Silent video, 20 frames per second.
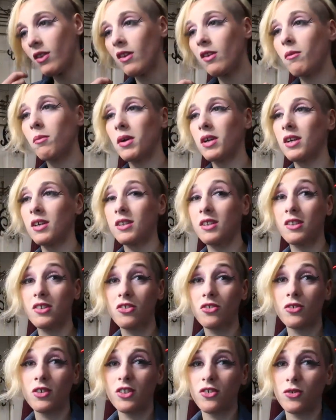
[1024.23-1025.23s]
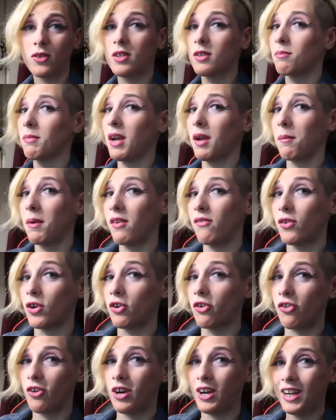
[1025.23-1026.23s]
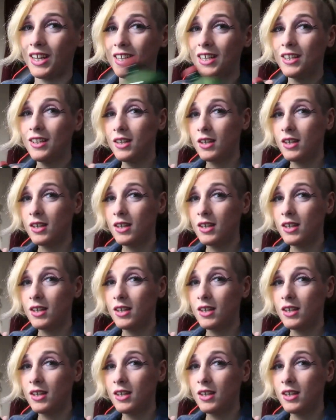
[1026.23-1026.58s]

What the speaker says: Oh my god, this story's really making my throat dry.